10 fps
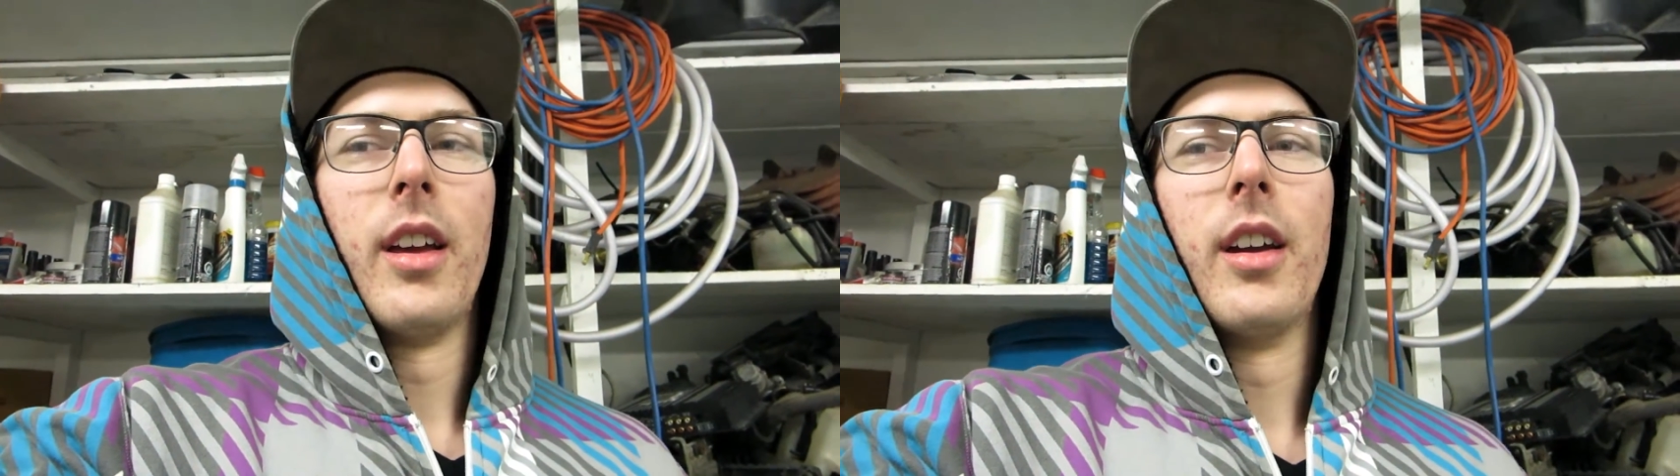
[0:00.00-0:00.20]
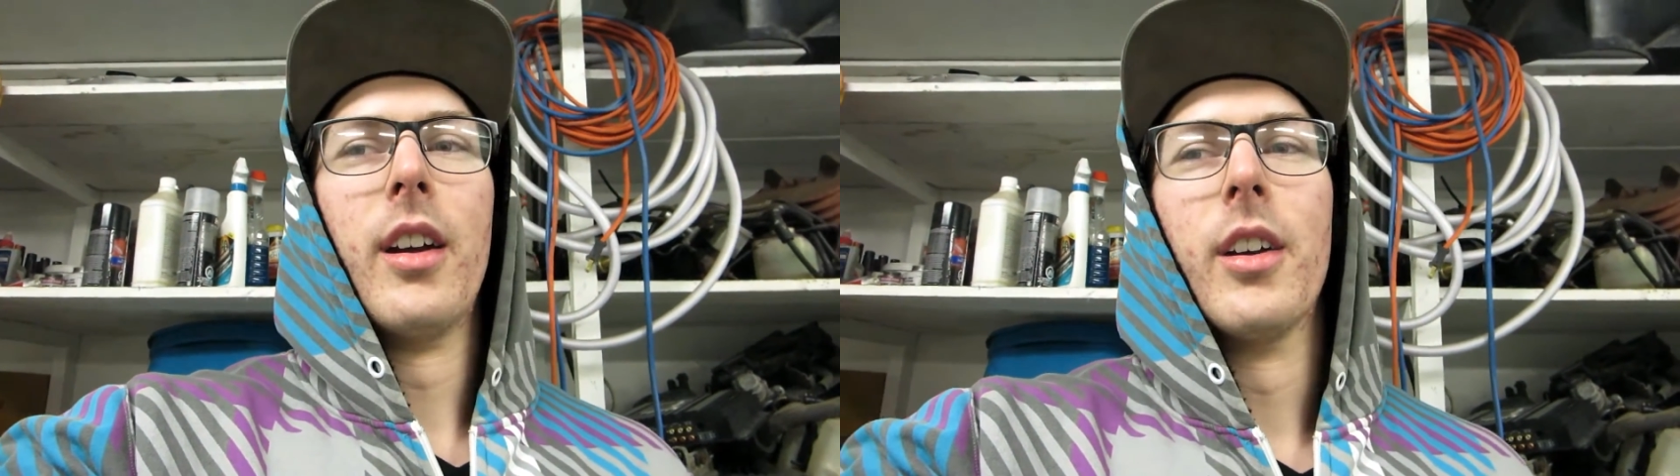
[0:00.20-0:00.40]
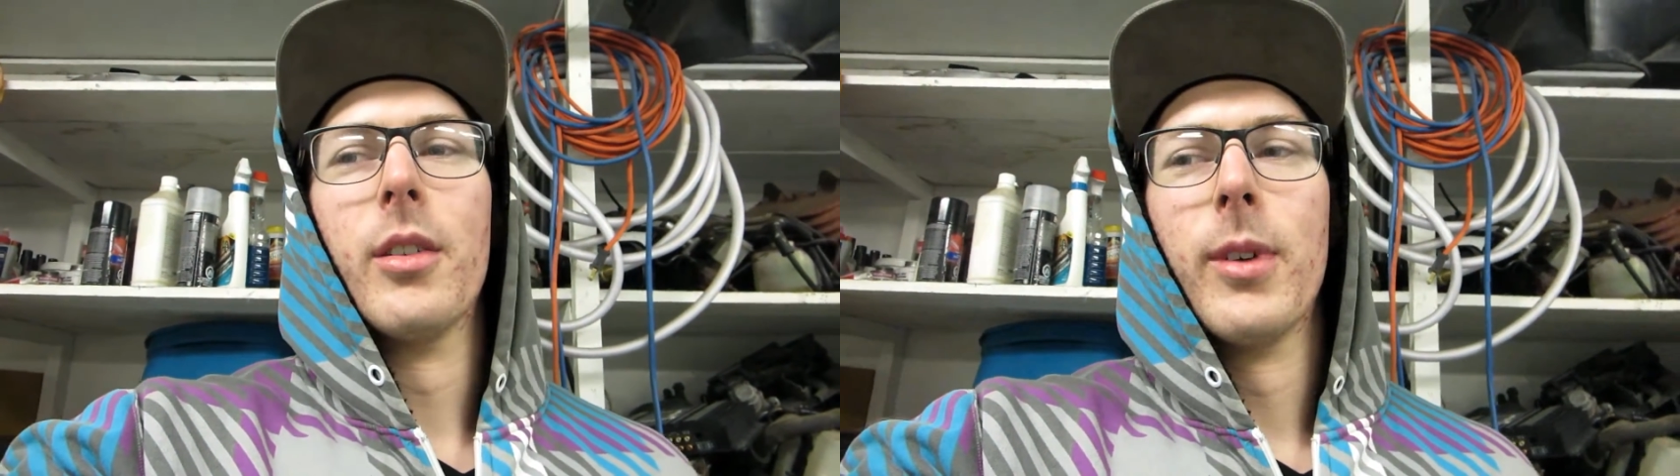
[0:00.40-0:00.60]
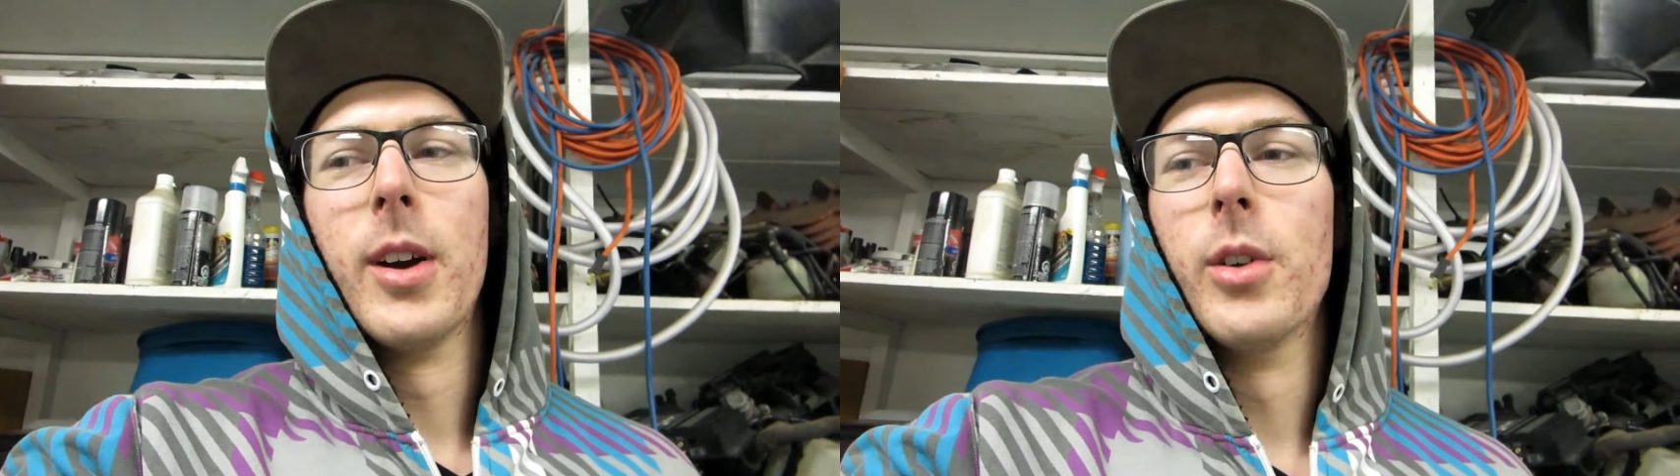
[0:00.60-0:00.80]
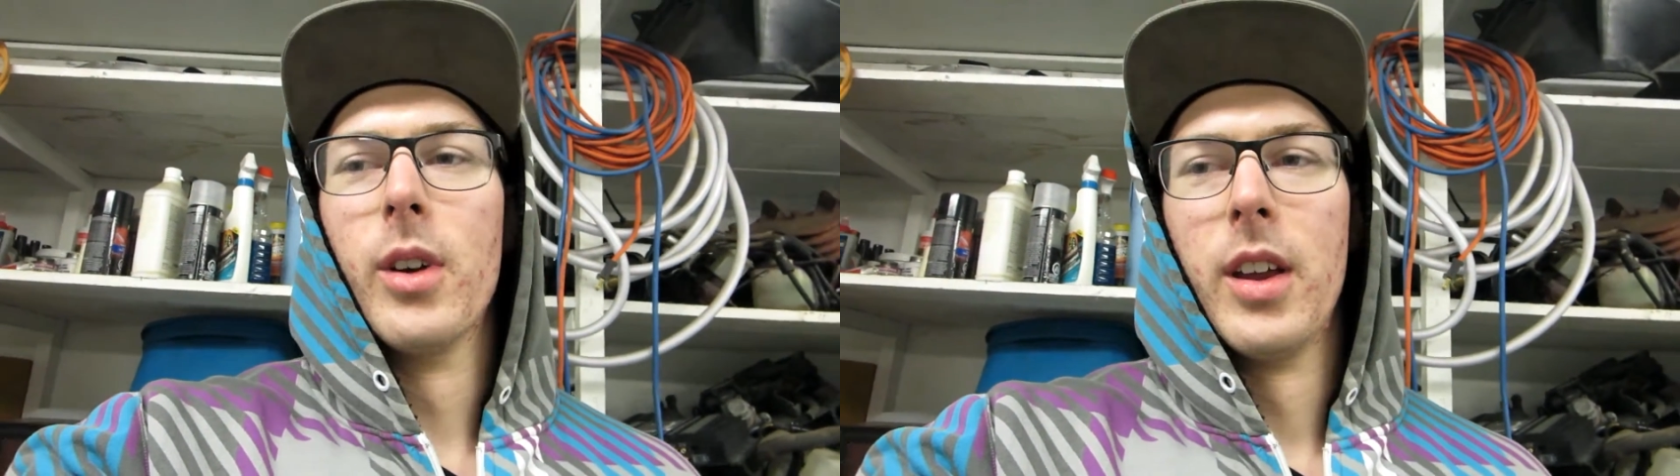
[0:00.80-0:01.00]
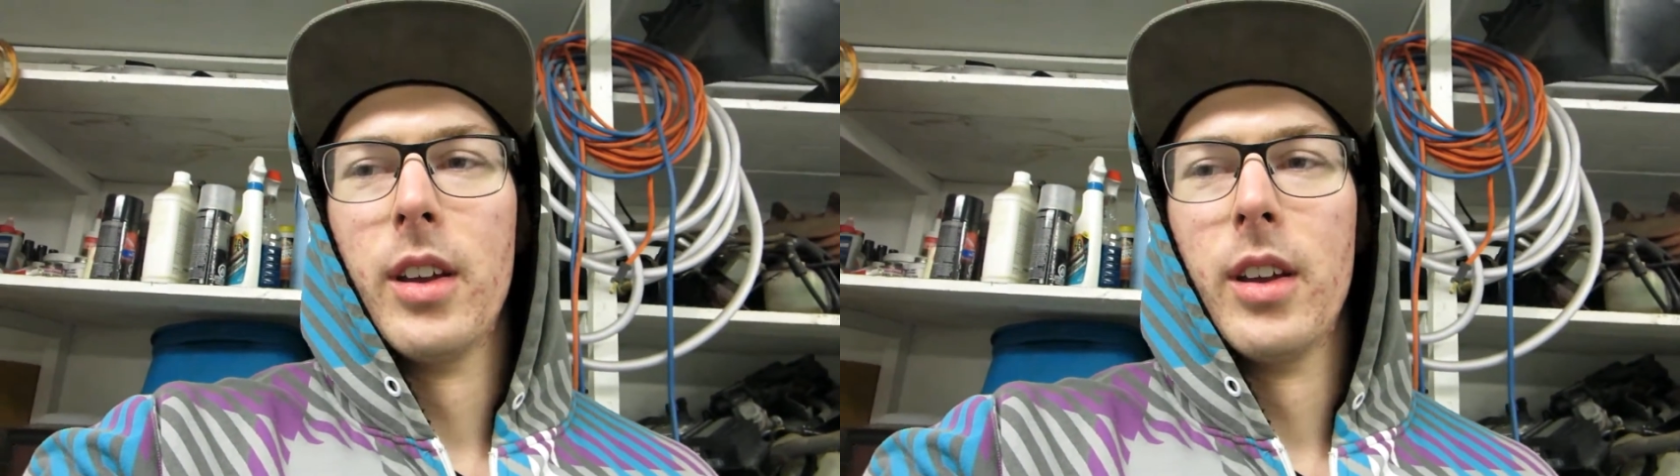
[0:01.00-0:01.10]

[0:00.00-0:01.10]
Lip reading: route